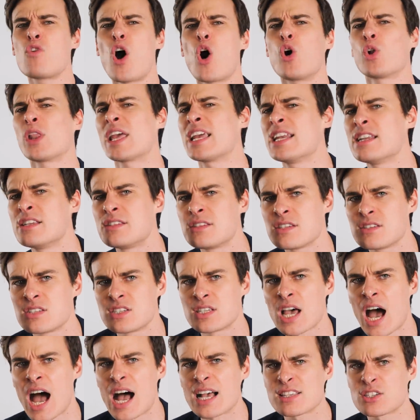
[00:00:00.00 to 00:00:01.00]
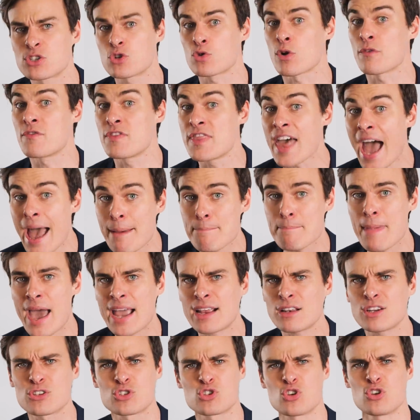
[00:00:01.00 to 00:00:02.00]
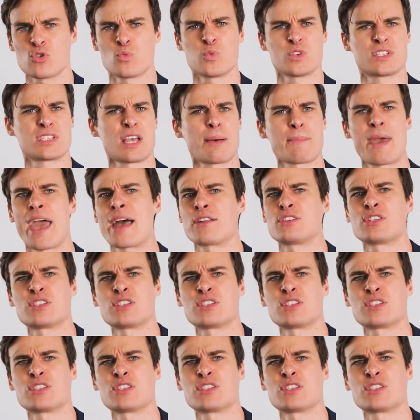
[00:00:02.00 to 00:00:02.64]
role in a disaster of that magnitude was somehow